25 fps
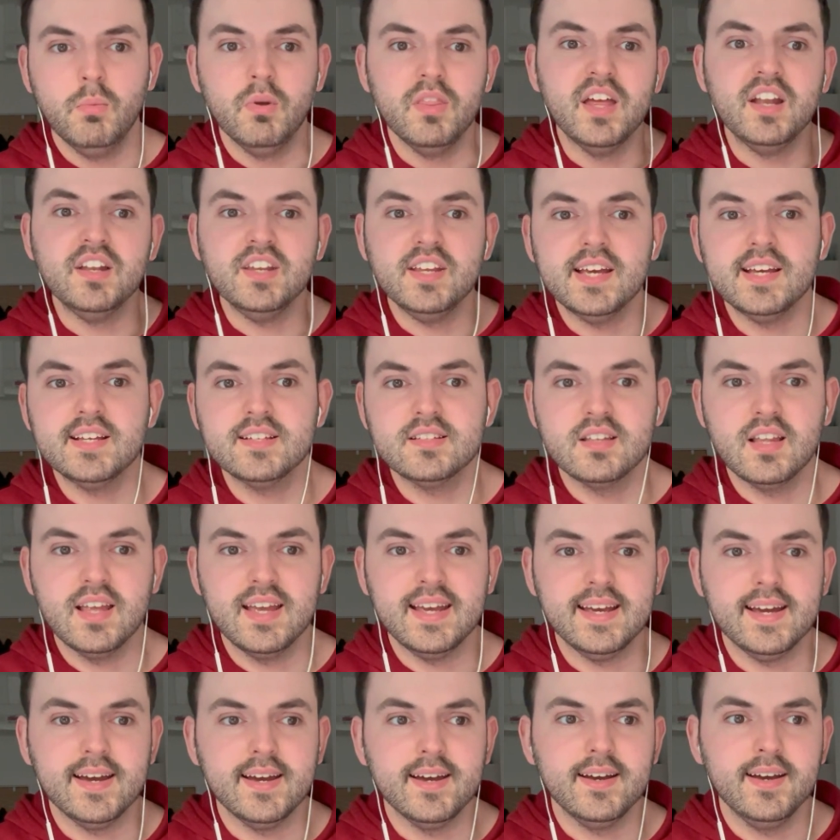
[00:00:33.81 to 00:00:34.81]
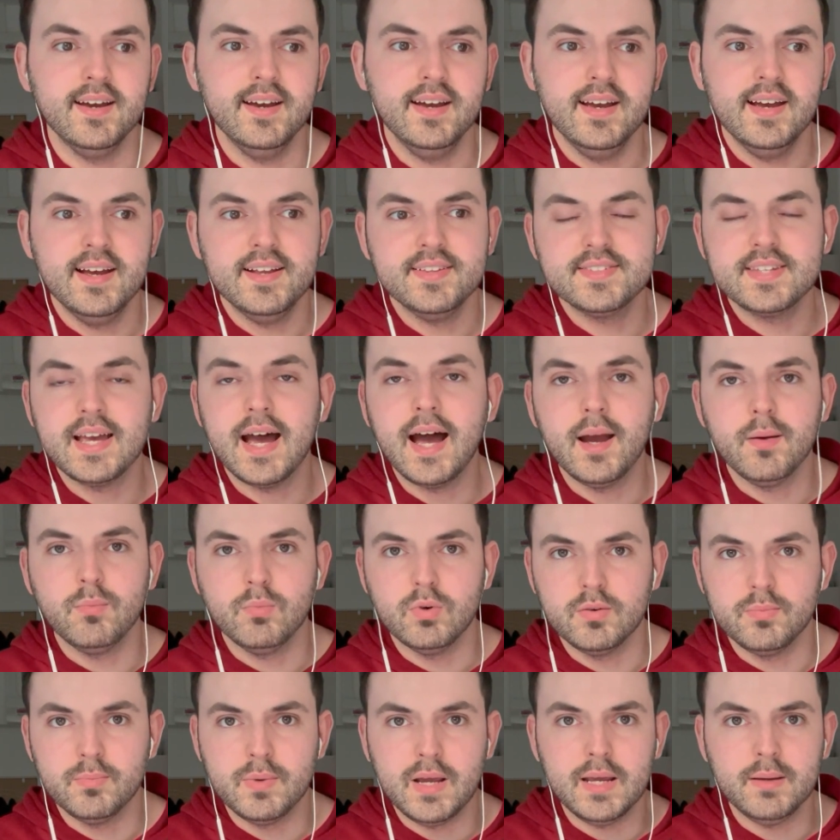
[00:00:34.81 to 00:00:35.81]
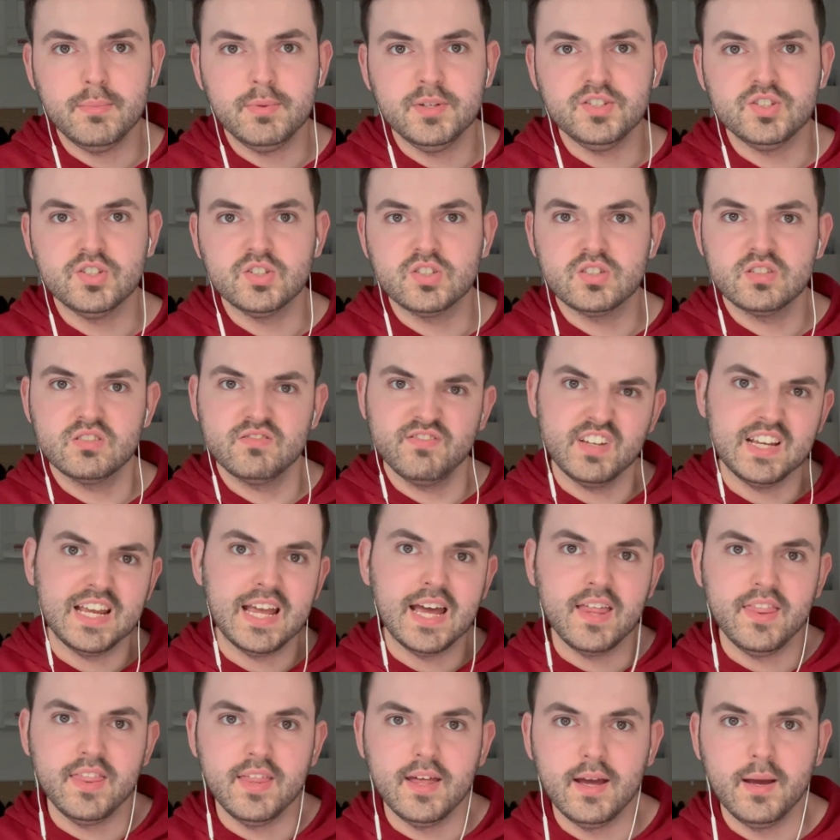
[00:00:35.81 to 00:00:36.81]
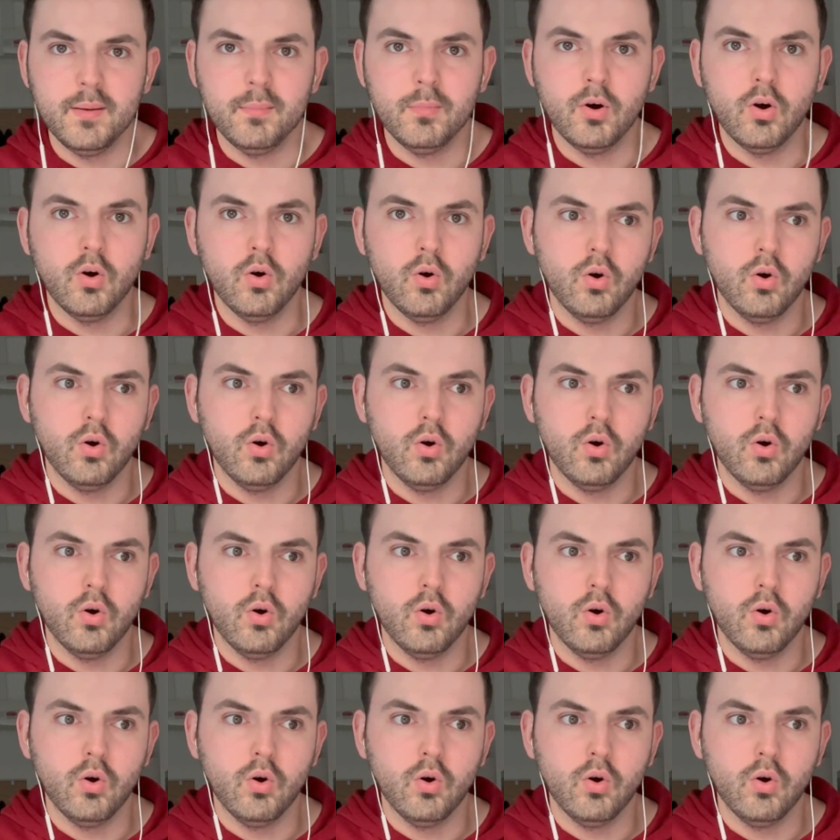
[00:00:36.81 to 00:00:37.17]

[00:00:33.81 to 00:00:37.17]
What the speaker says: but then years later, time would maybe just forget them,